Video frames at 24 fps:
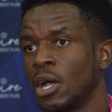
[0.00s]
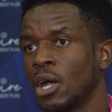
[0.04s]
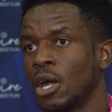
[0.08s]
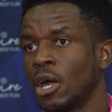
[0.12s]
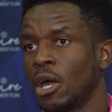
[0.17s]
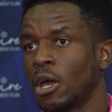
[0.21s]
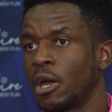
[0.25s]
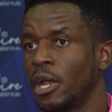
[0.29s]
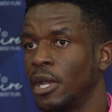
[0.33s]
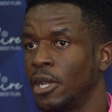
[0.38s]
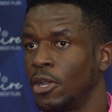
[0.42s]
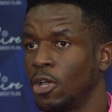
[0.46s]

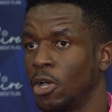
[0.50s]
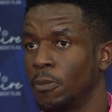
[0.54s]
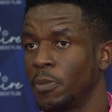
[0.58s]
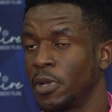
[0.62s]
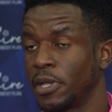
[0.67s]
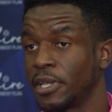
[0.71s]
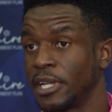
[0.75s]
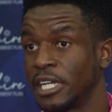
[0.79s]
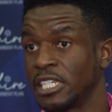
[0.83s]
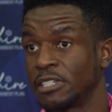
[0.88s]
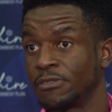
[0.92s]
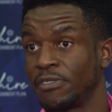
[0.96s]
Our
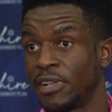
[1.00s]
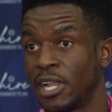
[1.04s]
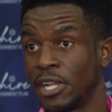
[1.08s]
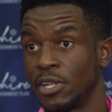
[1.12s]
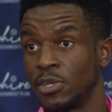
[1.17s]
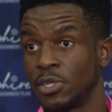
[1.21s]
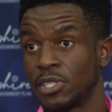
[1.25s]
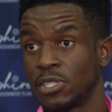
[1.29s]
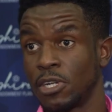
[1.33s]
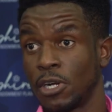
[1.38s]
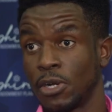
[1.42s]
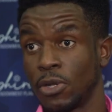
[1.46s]
endowment cash
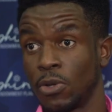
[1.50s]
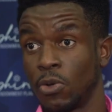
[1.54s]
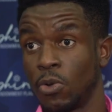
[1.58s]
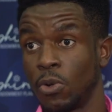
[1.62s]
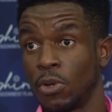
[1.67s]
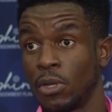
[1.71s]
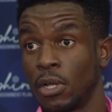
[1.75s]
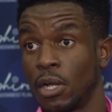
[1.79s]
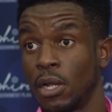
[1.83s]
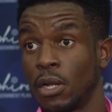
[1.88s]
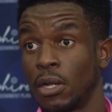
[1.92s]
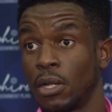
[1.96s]
values start a
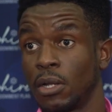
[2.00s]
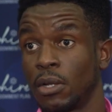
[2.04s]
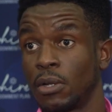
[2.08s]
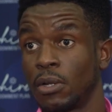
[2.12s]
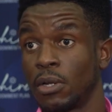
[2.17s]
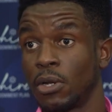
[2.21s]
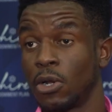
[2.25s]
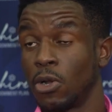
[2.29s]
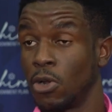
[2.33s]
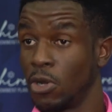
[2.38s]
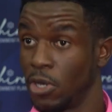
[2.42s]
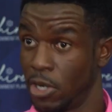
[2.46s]
whole lot
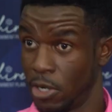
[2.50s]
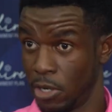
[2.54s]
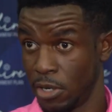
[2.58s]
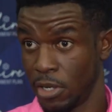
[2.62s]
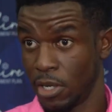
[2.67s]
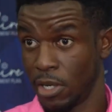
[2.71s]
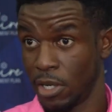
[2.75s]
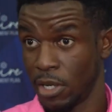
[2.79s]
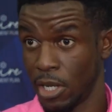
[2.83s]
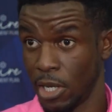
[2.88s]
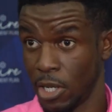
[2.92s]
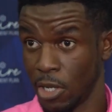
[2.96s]
earlier
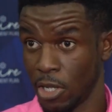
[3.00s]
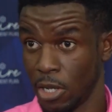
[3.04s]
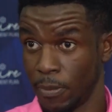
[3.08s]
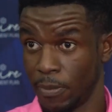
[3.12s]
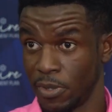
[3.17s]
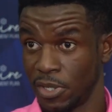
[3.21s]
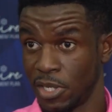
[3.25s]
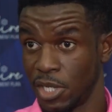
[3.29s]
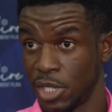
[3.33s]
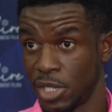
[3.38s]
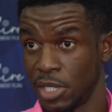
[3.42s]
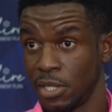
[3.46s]
than the
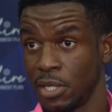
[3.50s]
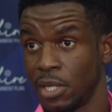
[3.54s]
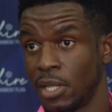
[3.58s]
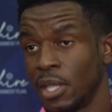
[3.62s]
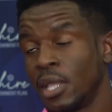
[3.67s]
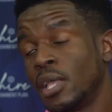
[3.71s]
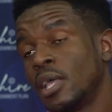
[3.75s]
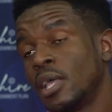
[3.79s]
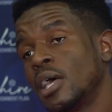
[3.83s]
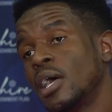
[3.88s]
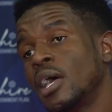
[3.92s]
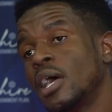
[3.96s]
competition,
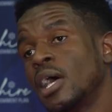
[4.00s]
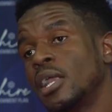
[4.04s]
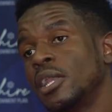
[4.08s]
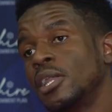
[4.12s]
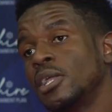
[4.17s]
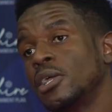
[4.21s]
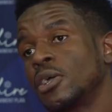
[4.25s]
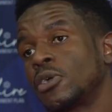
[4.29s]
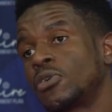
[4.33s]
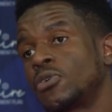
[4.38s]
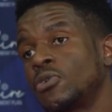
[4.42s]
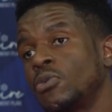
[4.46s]
and
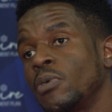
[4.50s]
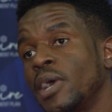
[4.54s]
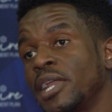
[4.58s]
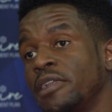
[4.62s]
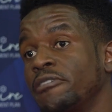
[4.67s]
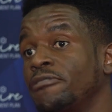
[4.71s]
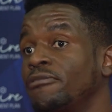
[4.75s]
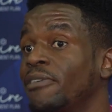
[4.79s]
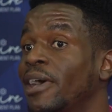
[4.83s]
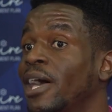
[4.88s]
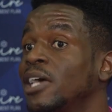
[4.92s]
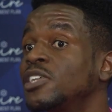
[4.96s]
they accrue at
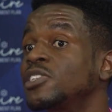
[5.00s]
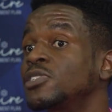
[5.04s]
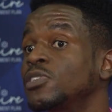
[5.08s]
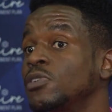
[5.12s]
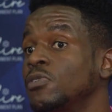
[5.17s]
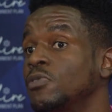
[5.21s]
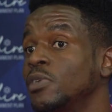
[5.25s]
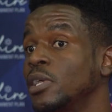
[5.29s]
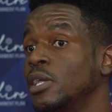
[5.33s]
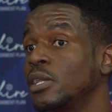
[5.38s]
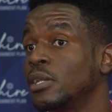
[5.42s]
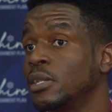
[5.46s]
a faster
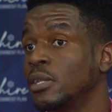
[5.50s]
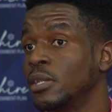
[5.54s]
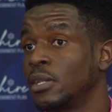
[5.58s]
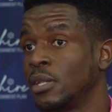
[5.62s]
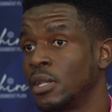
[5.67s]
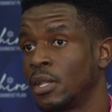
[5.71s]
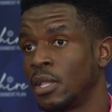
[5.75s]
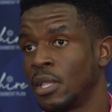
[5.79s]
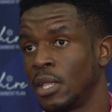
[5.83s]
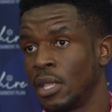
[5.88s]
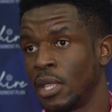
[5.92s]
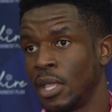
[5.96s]

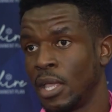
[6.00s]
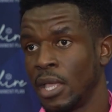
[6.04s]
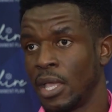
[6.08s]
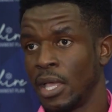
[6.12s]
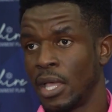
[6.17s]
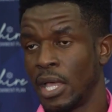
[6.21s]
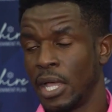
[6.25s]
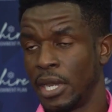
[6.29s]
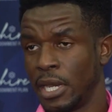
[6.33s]
rate.